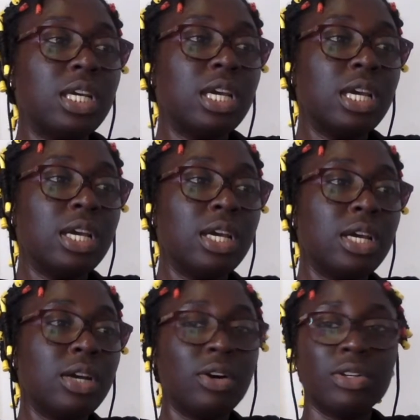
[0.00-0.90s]

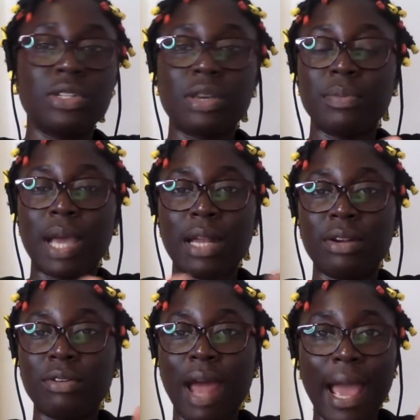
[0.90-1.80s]
uh, on some kind
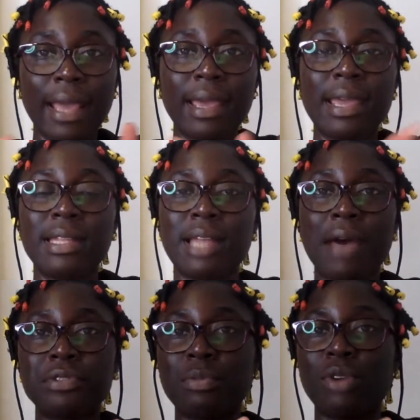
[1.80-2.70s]
of rag and
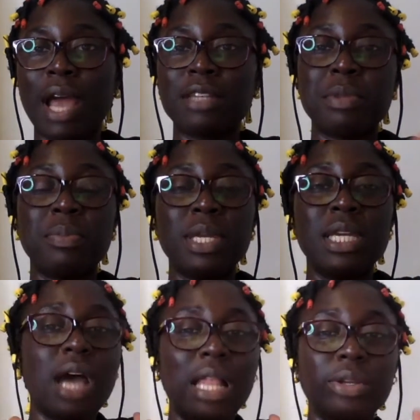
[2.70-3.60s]
have some rags maybe
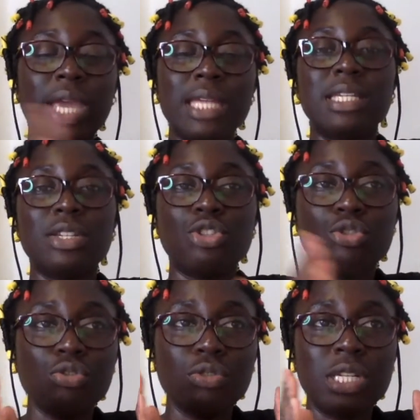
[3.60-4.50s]
allocated
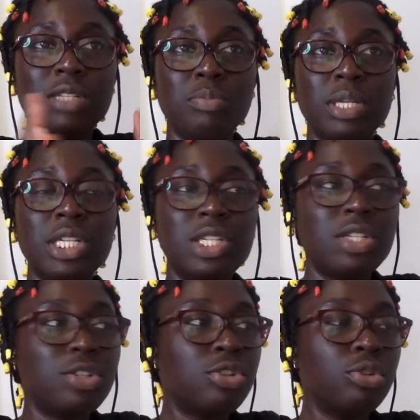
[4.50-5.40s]
to this
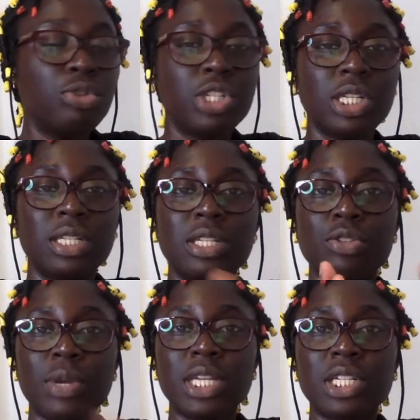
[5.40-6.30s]
bleach solution
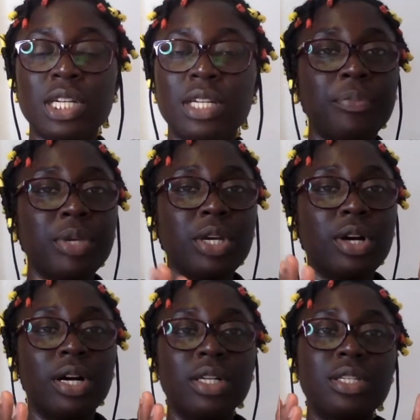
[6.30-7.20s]
situation
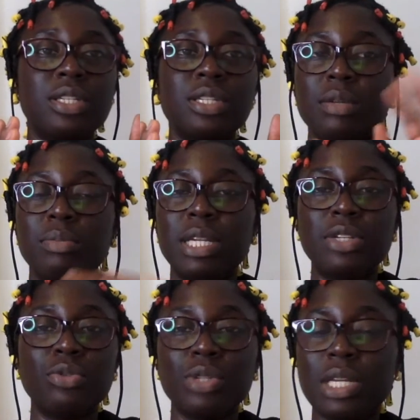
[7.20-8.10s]
because
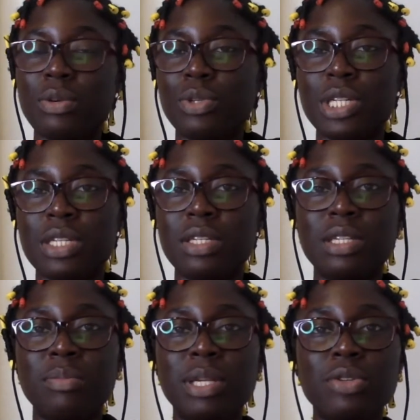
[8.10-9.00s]
bleach would it would just
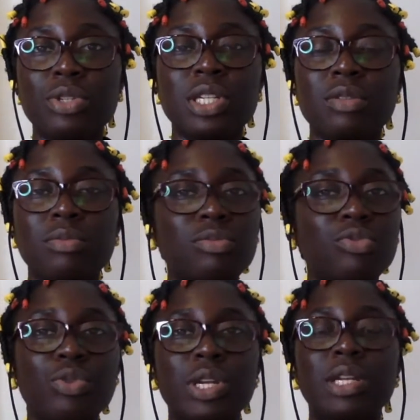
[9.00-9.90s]
the bleach would just
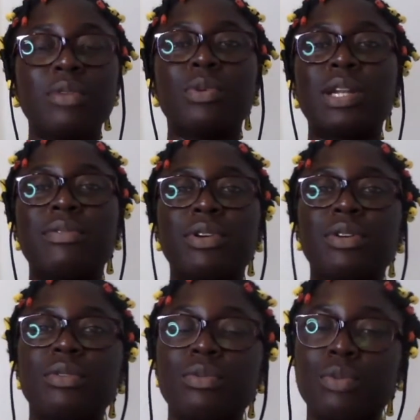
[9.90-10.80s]
ruin
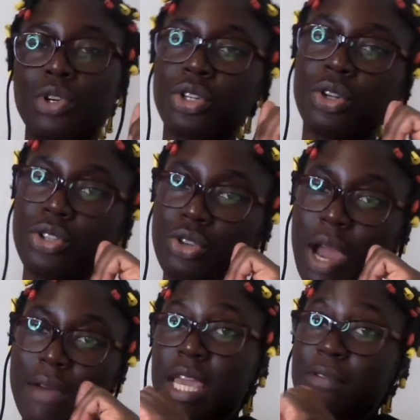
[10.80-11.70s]
whatever washcloths you
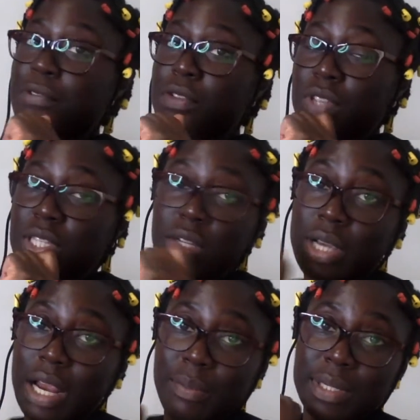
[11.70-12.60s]
have if you even still
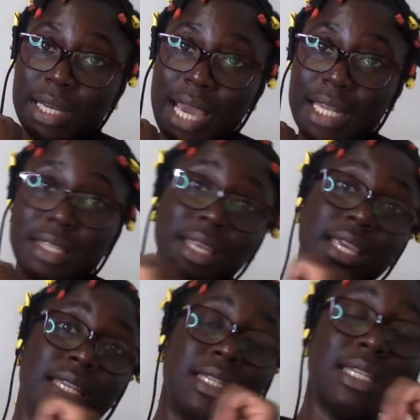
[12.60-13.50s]
care about that kind of thing
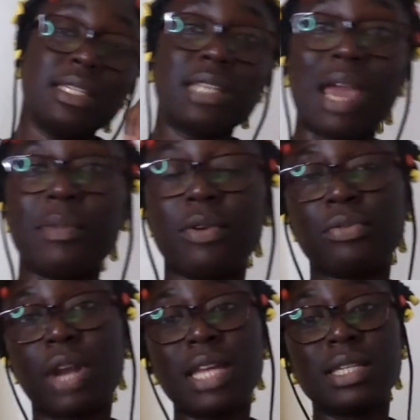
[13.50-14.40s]
in this time of
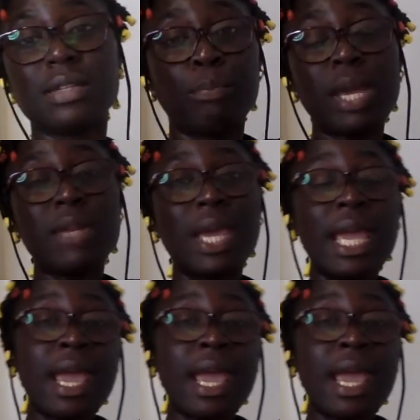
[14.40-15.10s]
crisis but anyway